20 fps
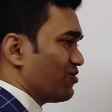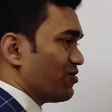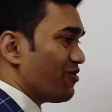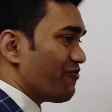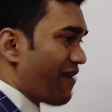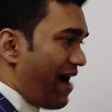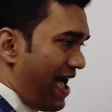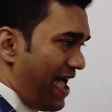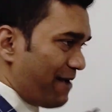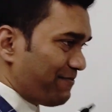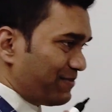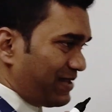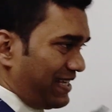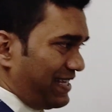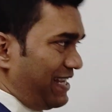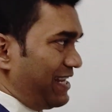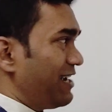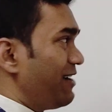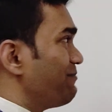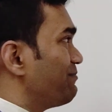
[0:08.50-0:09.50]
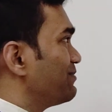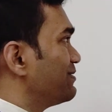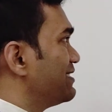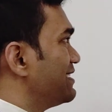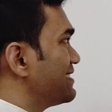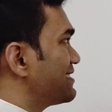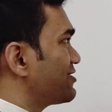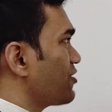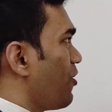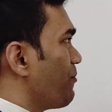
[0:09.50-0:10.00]
Do you know why I am taking up
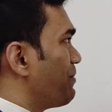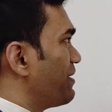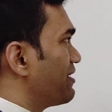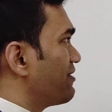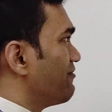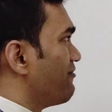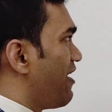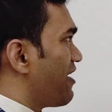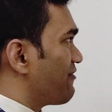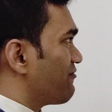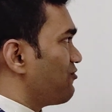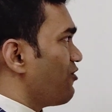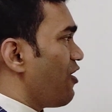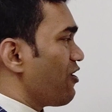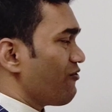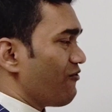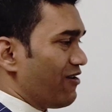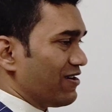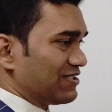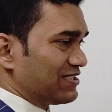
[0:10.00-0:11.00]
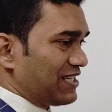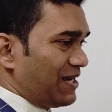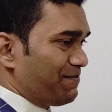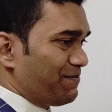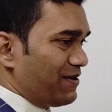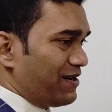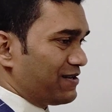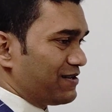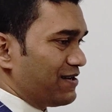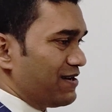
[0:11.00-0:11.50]
this topic, one flock, one
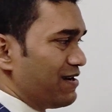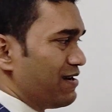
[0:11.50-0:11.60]
shepherd?